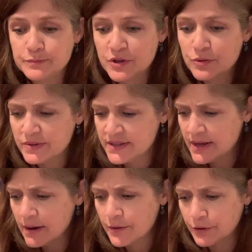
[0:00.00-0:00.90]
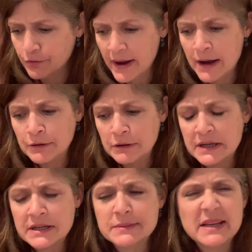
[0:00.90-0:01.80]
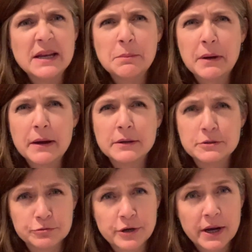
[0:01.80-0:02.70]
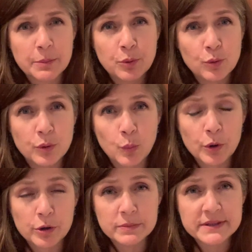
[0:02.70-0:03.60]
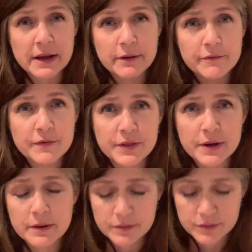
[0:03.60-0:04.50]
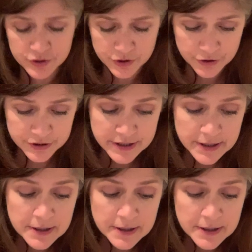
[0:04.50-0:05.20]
you see on the ground a lot of times eating bugs or trying to pull the worms out of the dirt.